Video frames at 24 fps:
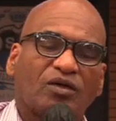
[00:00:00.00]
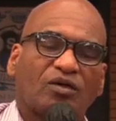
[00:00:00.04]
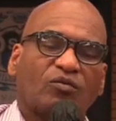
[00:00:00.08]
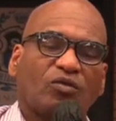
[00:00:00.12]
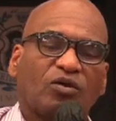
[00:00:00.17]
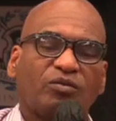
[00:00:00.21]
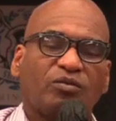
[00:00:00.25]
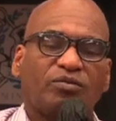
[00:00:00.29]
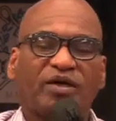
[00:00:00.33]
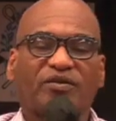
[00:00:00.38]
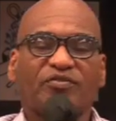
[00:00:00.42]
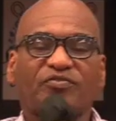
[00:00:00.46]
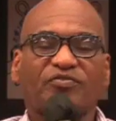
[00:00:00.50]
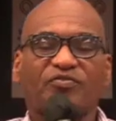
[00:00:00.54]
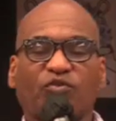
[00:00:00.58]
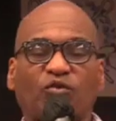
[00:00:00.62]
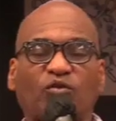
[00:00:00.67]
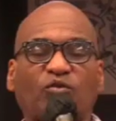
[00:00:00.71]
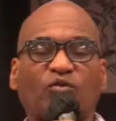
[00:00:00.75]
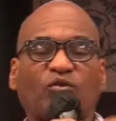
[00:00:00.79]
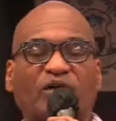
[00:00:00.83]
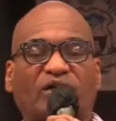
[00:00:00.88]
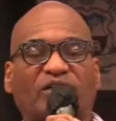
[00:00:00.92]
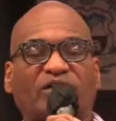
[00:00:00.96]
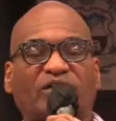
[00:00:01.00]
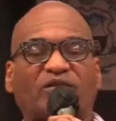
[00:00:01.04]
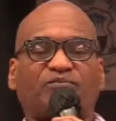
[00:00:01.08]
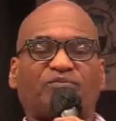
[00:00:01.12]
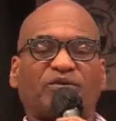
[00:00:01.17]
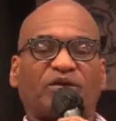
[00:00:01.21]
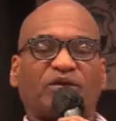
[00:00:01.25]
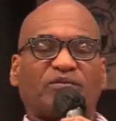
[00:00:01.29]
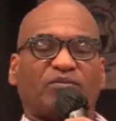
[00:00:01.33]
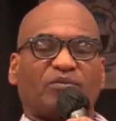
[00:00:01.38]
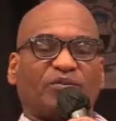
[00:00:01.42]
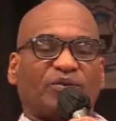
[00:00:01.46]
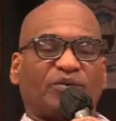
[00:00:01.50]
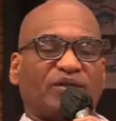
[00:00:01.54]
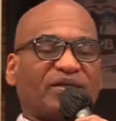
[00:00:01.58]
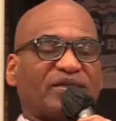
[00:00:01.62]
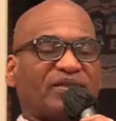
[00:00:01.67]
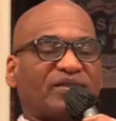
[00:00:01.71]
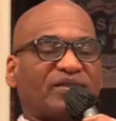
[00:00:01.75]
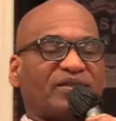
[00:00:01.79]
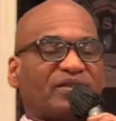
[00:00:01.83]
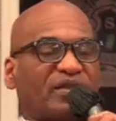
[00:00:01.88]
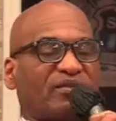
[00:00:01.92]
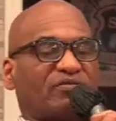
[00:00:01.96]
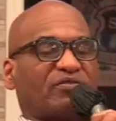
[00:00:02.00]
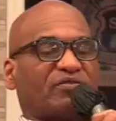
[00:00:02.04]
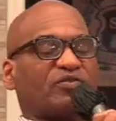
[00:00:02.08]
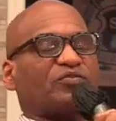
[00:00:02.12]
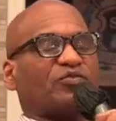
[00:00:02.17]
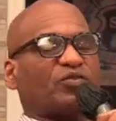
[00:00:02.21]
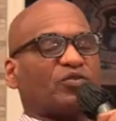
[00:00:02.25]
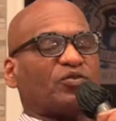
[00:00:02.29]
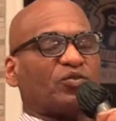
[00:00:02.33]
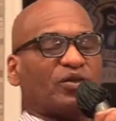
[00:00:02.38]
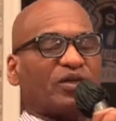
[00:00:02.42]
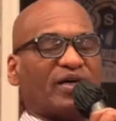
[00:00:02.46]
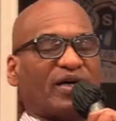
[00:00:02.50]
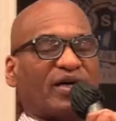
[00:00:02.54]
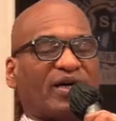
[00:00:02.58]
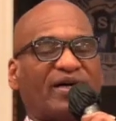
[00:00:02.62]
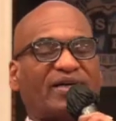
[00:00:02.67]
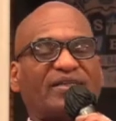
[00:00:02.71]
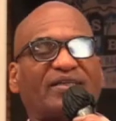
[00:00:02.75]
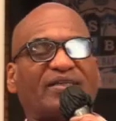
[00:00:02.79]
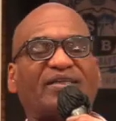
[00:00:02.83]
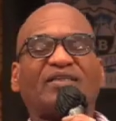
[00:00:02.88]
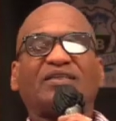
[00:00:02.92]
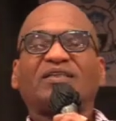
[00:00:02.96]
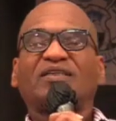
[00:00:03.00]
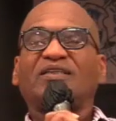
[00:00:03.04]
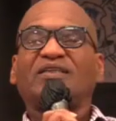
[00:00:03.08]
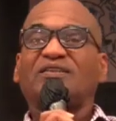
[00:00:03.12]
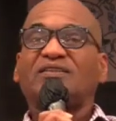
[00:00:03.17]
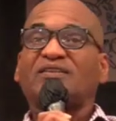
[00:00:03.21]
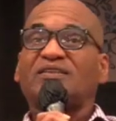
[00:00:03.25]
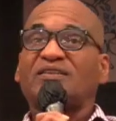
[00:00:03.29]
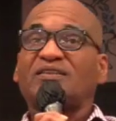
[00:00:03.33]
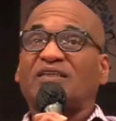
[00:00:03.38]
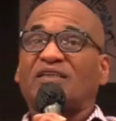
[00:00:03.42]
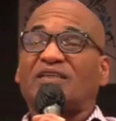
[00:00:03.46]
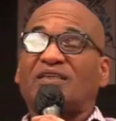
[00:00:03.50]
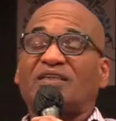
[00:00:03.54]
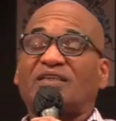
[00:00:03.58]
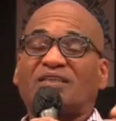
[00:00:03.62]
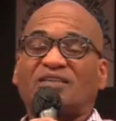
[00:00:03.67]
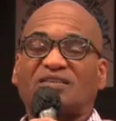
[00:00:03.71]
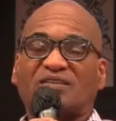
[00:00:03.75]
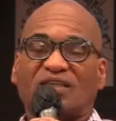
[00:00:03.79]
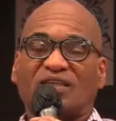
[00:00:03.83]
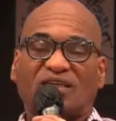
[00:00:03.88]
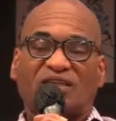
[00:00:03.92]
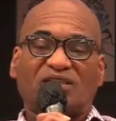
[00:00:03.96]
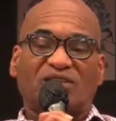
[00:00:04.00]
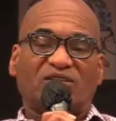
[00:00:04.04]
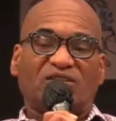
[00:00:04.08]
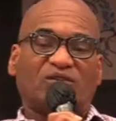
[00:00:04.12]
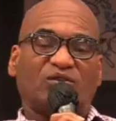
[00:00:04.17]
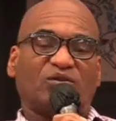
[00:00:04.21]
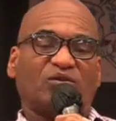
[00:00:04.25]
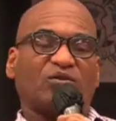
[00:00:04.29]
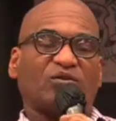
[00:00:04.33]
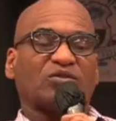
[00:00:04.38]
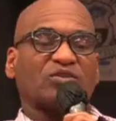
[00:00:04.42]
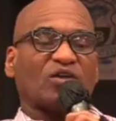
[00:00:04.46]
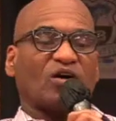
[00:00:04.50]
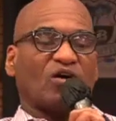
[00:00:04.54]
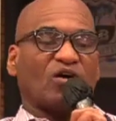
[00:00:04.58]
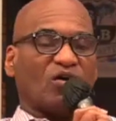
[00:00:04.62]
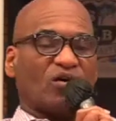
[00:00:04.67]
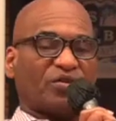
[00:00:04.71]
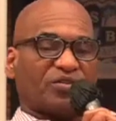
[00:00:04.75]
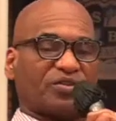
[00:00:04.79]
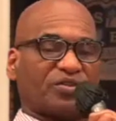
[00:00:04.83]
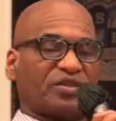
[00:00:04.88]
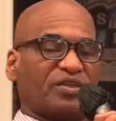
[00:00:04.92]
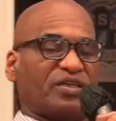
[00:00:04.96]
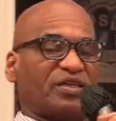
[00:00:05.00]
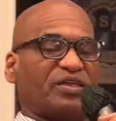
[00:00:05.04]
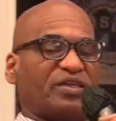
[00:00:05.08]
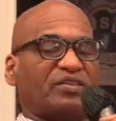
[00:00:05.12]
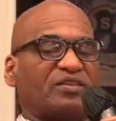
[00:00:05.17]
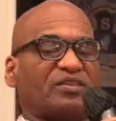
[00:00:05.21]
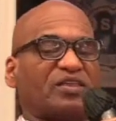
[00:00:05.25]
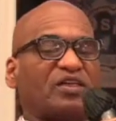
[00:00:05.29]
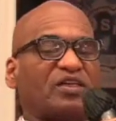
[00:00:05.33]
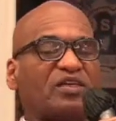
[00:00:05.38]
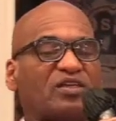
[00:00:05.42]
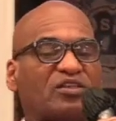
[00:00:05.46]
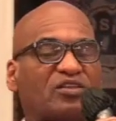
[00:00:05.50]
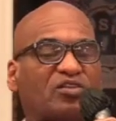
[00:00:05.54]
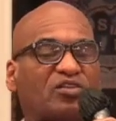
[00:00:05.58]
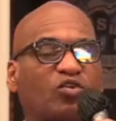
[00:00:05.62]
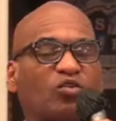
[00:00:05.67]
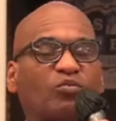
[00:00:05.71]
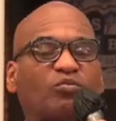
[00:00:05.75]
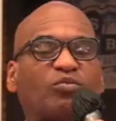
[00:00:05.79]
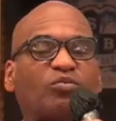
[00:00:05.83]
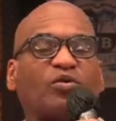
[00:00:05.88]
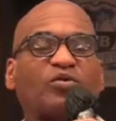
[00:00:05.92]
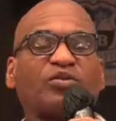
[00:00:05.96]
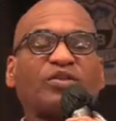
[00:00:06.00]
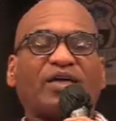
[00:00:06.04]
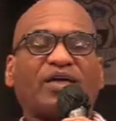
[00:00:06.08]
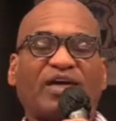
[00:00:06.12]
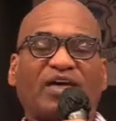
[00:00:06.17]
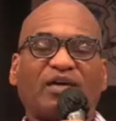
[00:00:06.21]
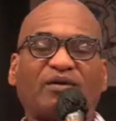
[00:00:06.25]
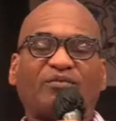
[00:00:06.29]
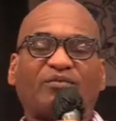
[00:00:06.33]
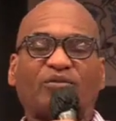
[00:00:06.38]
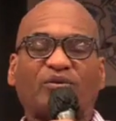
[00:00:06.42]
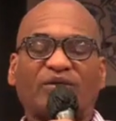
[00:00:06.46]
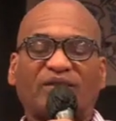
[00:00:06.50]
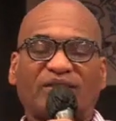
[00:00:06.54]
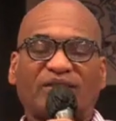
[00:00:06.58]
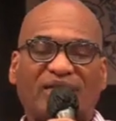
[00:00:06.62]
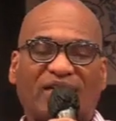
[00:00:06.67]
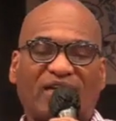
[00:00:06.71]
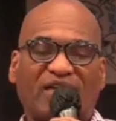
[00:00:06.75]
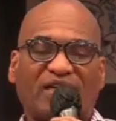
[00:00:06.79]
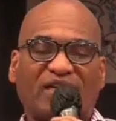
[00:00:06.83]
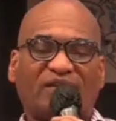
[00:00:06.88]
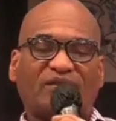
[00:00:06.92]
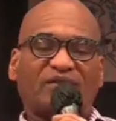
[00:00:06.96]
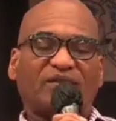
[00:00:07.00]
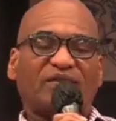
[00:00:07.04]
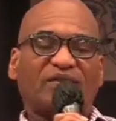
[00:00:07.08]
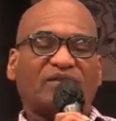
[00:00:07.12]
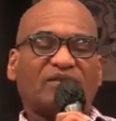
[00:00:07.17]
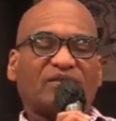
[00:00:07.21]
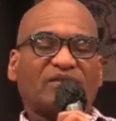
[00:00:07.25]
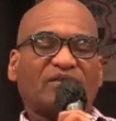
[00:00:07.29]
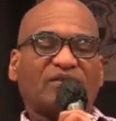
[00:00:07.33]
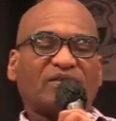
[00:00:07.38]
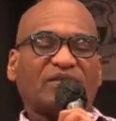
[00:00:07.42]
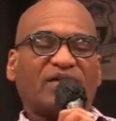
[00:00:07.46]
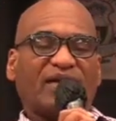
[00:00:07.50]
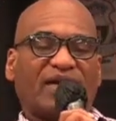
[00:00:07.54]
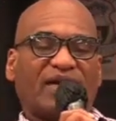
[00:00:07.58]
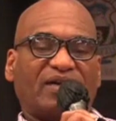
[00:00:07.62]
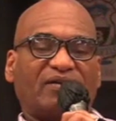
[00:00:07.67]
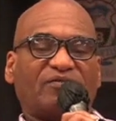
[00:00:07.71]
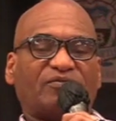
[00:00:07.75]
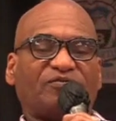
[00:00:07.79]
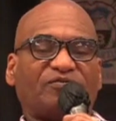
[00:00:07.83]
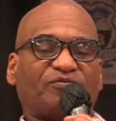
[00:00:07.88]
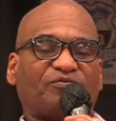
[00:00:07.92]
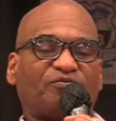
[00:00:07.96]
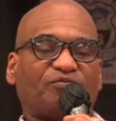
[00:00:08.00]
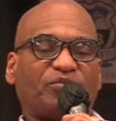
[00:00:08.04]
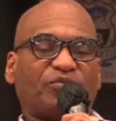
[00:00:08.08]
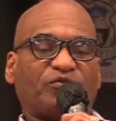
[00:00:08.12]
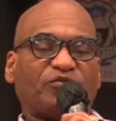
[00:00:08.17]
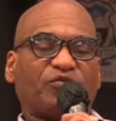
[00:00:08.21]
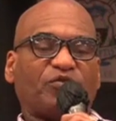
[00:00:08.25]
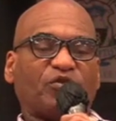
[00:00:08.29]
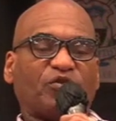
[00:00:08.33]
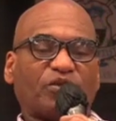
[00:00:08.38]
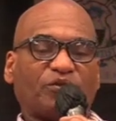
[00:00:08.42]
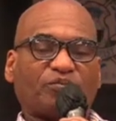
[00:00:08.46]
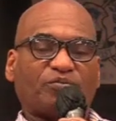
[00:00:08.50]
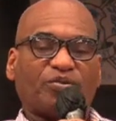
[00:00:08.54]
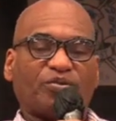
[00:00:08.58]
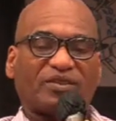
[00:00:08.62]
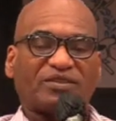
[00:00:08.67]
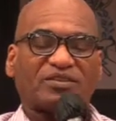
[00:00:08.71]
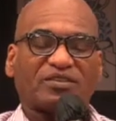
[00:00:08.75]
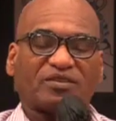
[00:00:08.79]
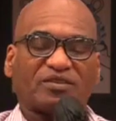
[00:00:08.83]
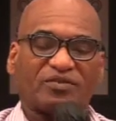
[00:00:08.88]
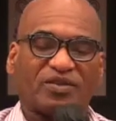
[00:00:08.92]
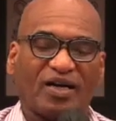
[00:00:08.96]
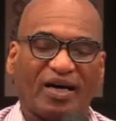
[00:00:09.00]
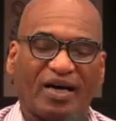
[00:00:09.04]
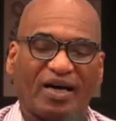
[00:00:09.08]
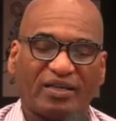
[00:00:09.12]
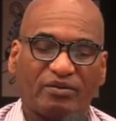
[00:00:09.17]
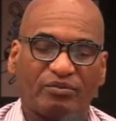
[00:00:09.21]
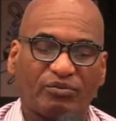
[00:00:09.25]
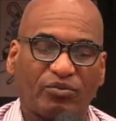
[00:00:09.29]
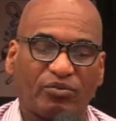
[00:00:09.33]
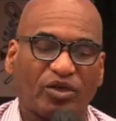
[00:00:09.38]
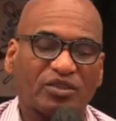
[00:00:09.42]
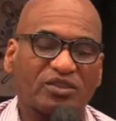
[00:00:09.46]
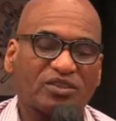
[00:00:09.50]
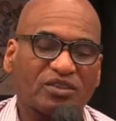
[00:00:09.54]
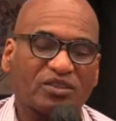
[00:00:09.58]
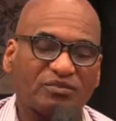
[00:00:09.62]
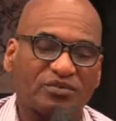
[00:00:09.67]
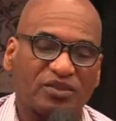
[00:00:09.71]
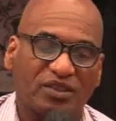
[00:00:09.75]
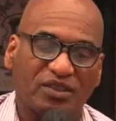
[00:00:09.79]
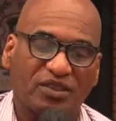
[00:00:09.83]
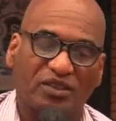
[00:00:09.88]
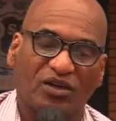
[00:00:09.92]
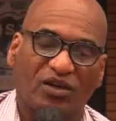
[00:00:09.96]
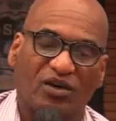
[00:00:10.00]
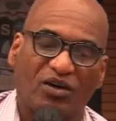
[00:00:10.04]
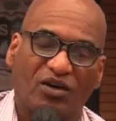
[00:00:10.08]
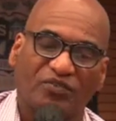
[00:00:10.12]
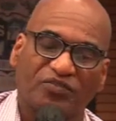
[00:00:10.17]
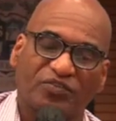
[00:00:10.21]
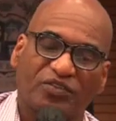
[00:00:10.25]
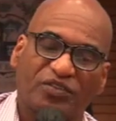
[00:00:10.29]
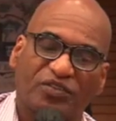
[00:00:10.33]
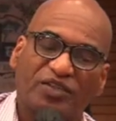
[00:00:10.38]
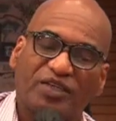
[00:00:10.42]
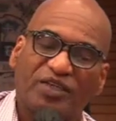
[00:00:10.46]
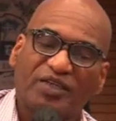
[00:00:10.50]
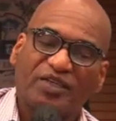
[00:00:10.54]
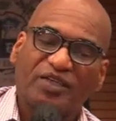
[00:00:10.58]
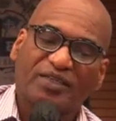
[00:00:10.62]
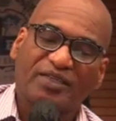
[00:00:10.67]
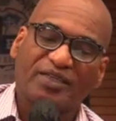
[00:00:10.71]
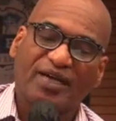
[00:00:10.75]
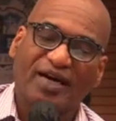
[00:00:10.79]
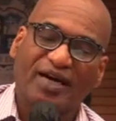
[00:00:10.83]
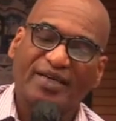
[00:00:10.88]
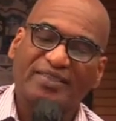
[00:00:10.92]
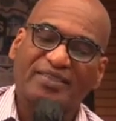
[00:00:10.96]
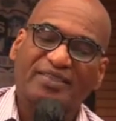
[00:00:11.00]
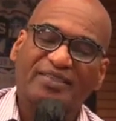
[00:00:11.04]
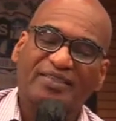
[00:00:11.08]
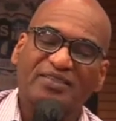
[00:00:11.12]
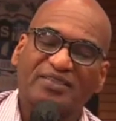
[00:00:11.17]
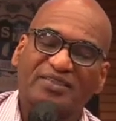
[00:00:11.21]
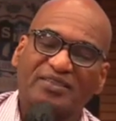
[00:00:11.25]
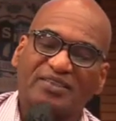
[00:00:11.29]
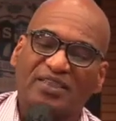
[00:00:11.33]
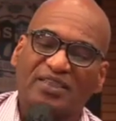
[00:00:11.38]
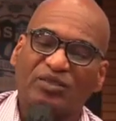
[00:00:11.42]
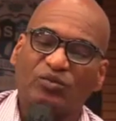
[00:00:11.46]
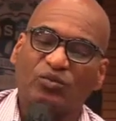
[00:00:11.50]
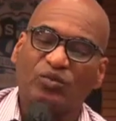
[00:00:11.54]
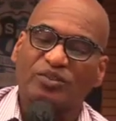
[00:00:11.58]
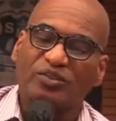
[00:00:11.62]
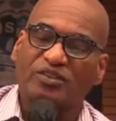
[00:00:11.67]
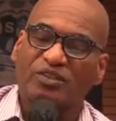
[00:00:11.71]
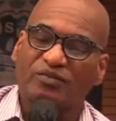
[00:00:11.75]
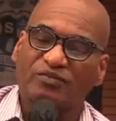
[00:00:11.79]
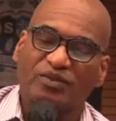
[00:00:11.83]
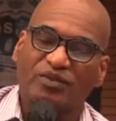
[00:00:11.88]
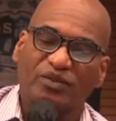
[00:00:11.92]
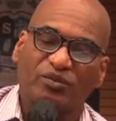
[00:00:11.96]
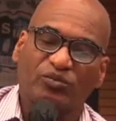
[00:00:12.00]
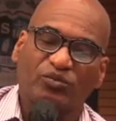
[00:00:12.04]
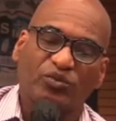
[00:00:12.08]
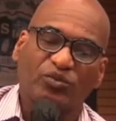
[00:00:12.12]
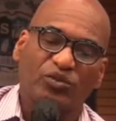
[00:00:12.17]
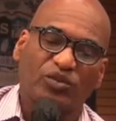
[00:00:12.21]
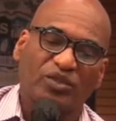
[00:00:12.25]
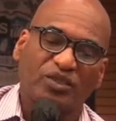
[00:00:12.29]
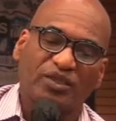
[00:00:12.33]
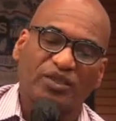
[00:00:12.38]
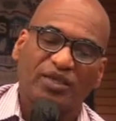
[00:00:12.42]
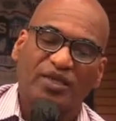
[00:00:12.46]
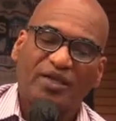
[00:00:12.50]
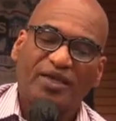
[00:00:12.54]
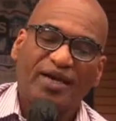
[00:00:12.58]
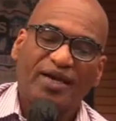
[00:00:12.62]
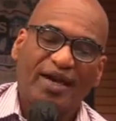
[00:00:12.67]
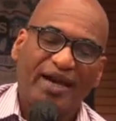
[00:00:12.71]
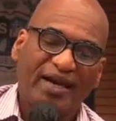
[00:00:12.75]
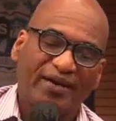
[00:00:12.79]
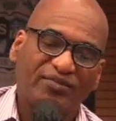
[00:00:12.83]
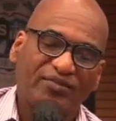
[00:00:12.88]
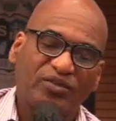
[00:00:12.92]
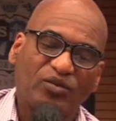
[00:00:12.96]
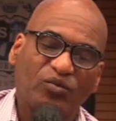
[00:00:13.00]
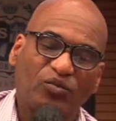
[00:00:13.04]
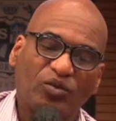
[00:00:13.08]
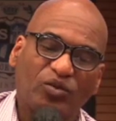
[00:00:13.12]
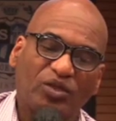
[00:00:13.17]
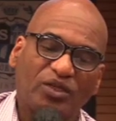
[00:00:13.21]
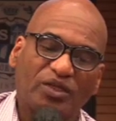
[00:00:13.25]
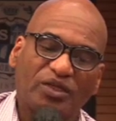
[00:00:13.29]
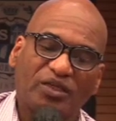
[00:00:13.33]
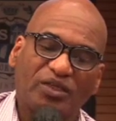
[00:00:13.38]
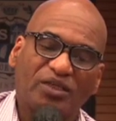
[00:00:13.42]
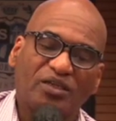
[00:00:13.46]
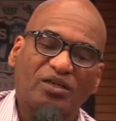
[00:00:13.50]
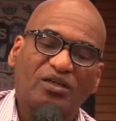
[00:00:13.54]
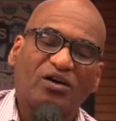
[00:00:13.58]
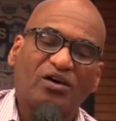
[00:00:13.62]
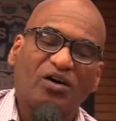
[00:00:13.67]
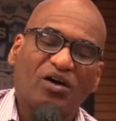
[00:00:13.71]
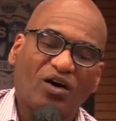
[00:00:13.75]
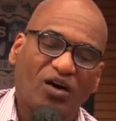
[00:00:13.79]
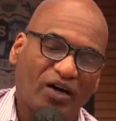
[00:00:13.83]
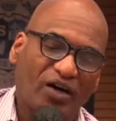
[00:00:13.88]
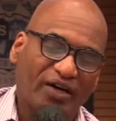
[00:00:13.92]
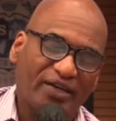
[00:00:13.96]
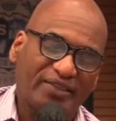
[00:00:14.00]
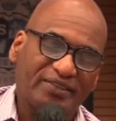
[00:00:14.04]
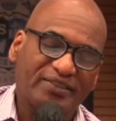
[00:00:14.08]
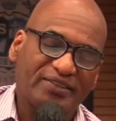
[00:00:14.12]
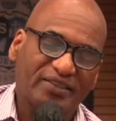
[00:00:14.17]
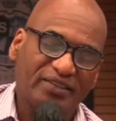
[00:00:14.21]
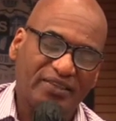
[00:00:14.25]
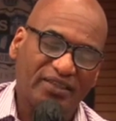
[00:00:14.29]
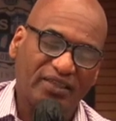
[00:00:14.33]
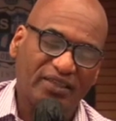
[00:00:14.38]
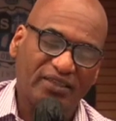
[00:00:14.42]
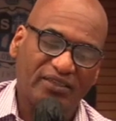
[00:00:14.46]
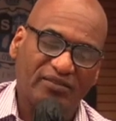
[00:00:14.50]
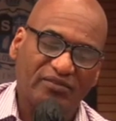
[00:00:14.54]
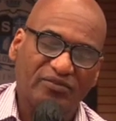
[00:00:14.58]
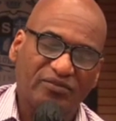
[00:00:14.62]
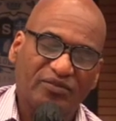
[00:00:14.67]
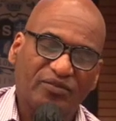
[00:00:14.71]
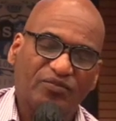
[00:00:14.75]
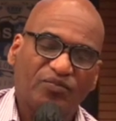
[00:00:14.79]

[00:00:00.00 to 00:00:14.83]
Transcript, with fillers: We may fool other people. We can never fool God. He sees and knows all things. Though both Abel and Cain came before the presence of God and brought something to offer, God can see which of them really have the willing heart to give.